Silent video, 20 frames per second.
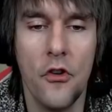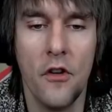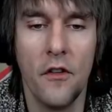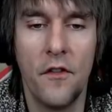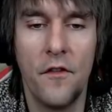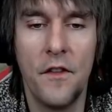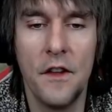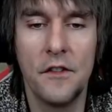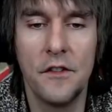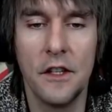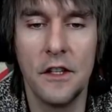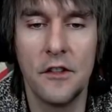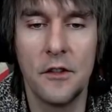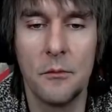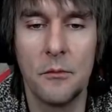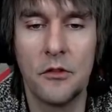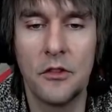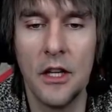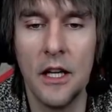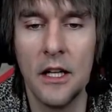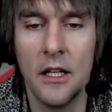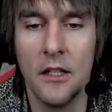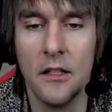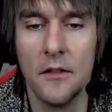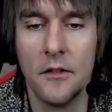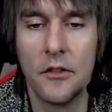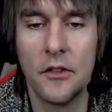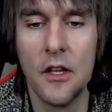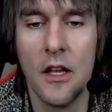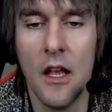physics
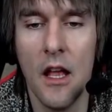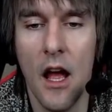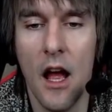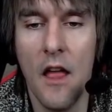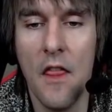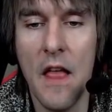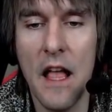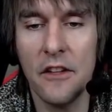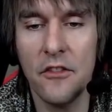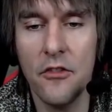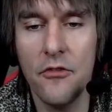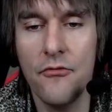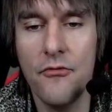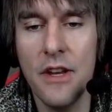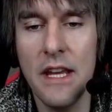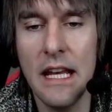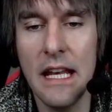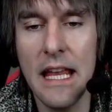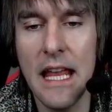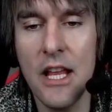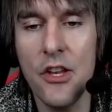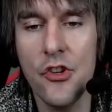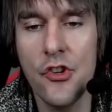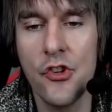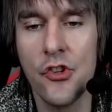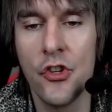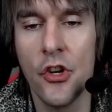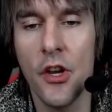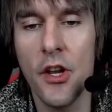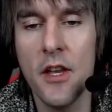themselves. And that's a really
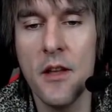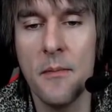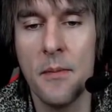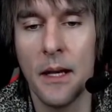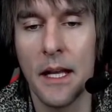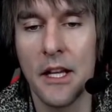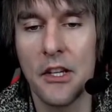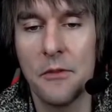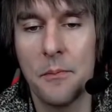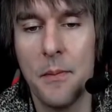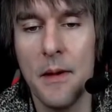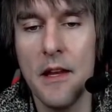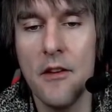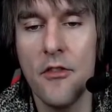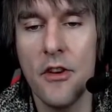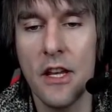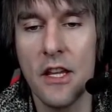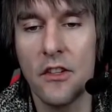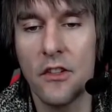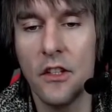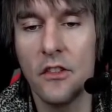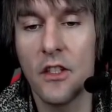enjoyable experience.